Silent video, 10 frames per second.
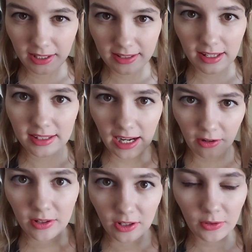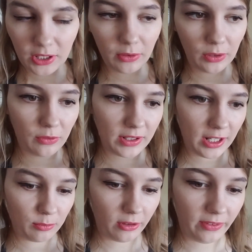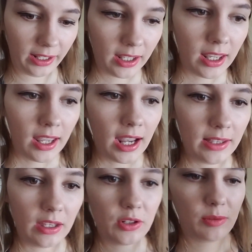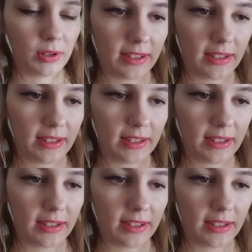He says air is also good for soundproofing, and then just put the